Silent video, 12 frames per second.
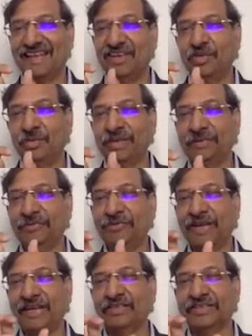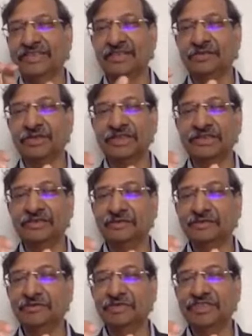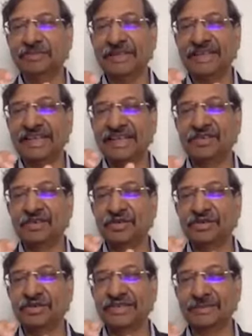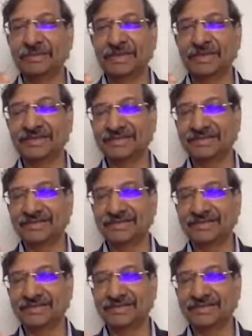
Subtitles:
I need to pick up 5 or 6 words, which is my L0 statement.